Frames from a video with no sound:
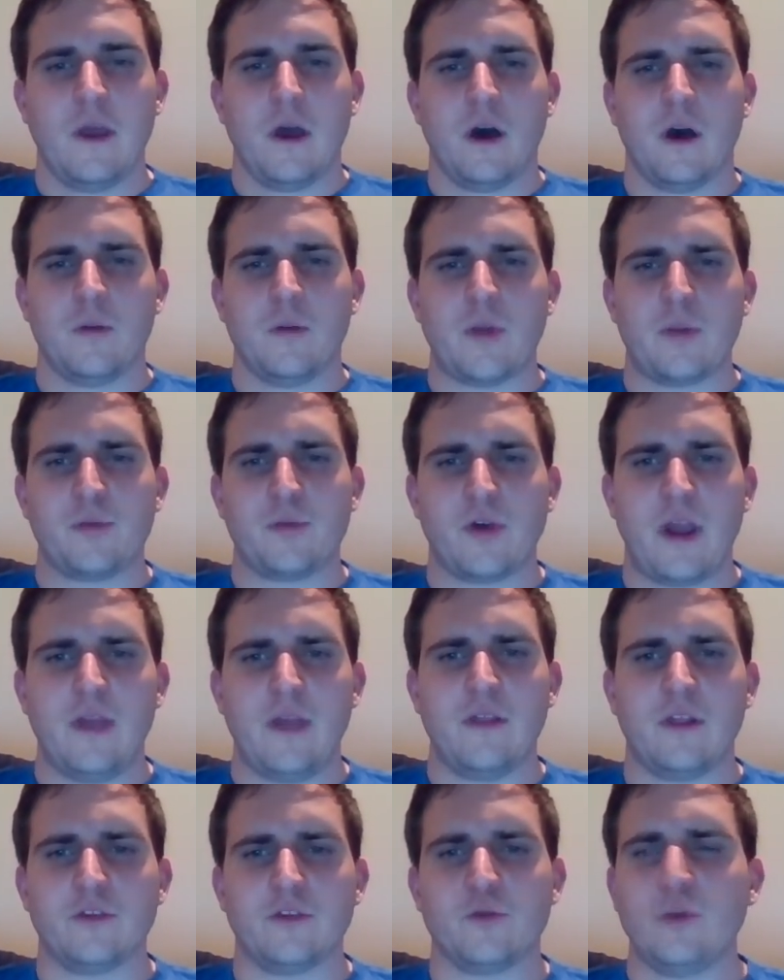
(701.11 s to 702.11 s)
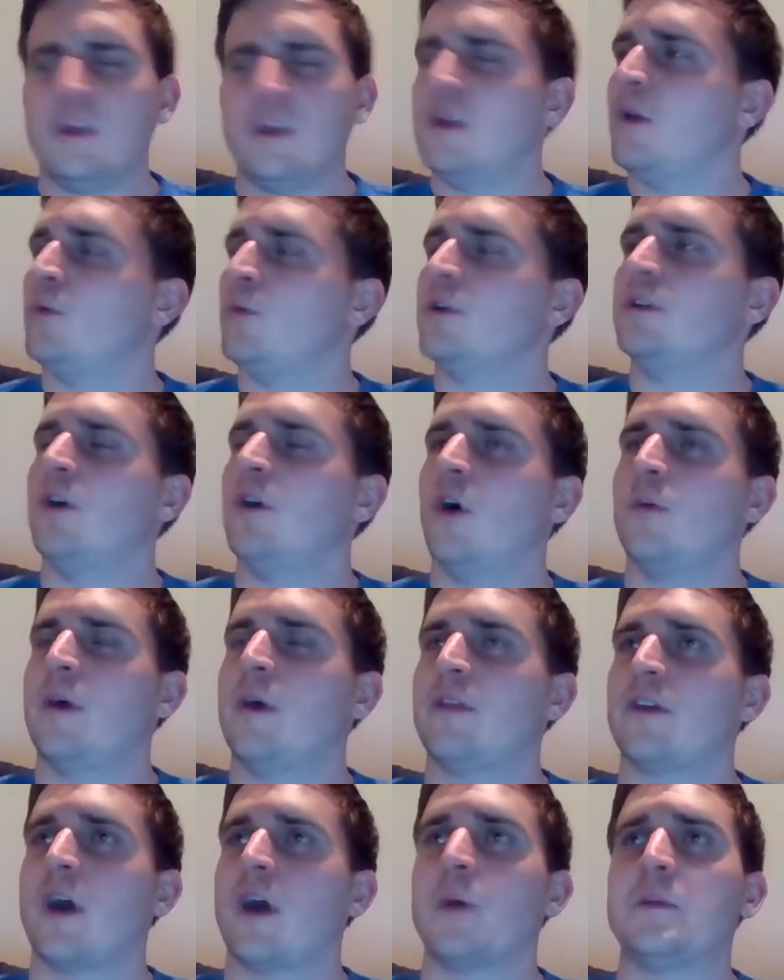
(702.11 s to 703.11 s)
I pray that as we would go
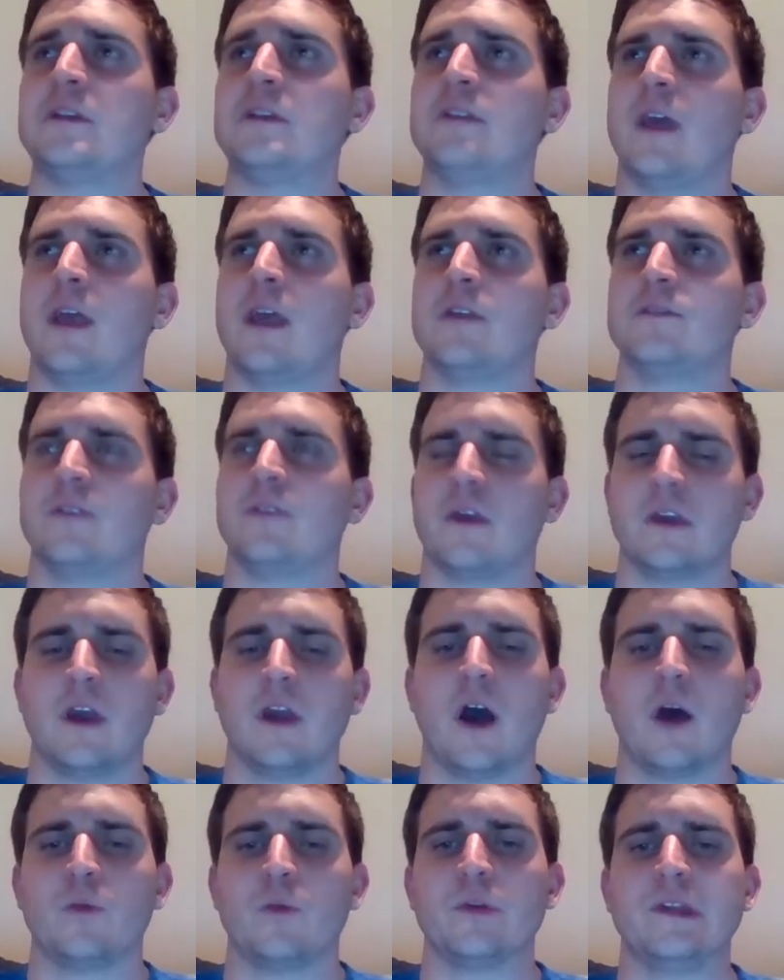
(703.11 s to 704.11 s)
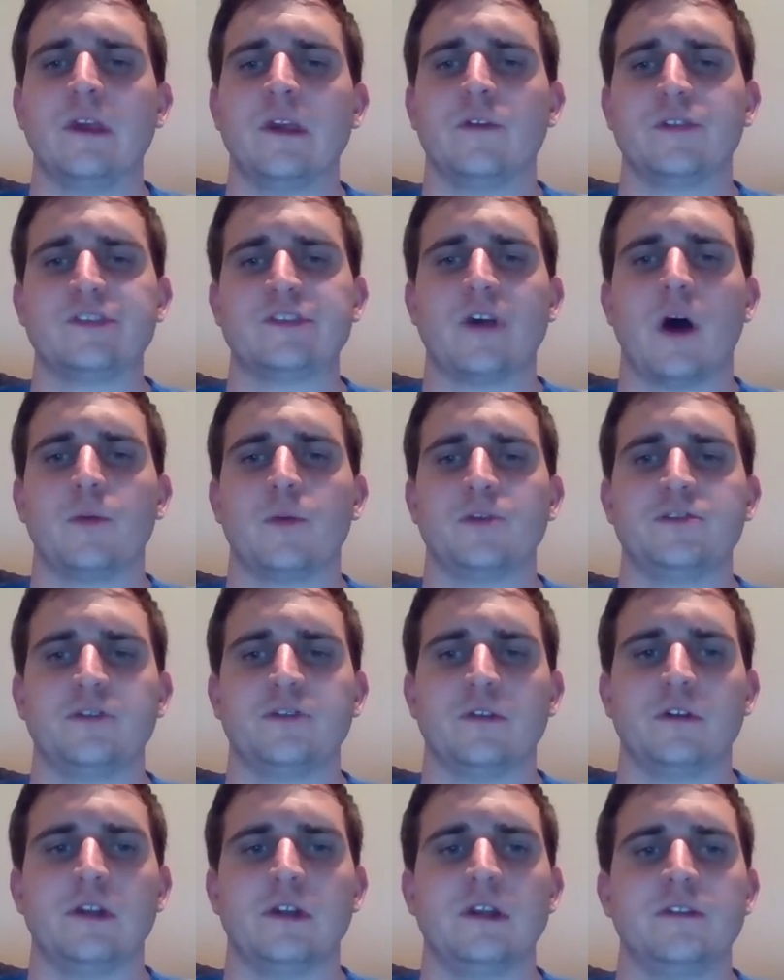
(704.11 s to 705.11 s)
about the coming days, that God would give us
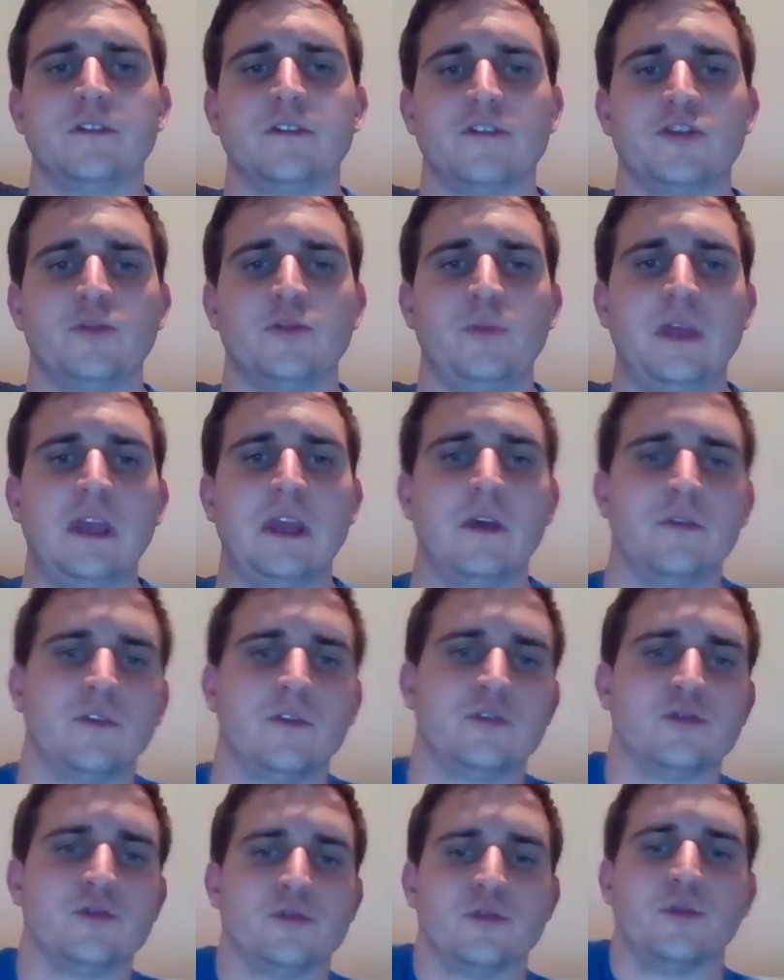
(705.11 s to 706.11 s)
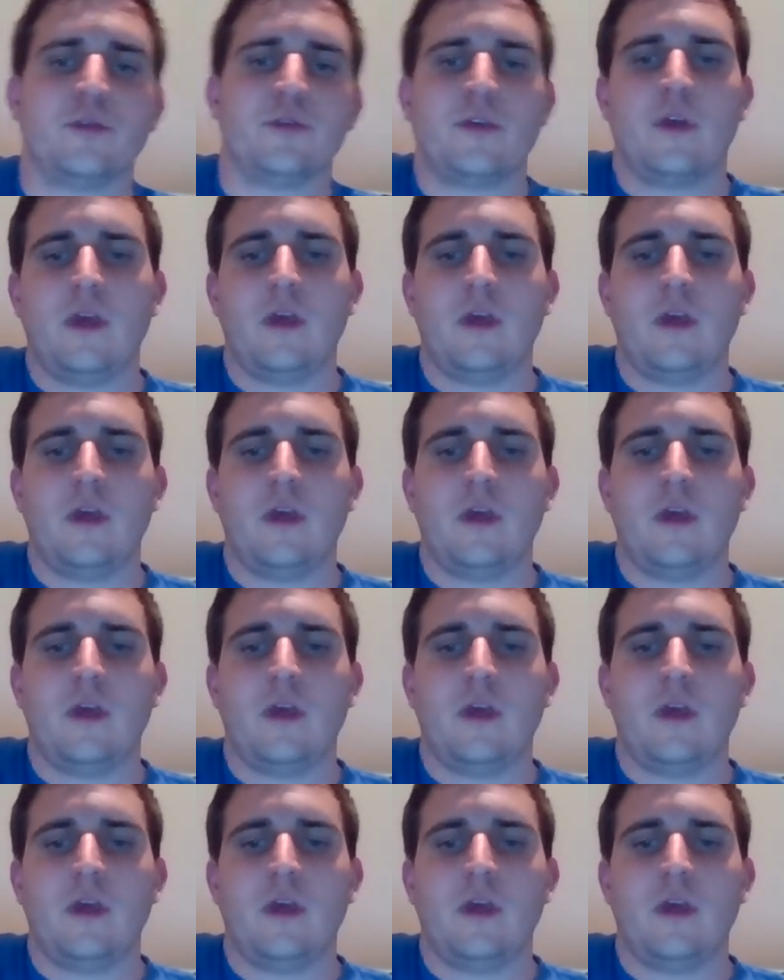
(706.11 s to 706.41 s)
opportunity to speak the truth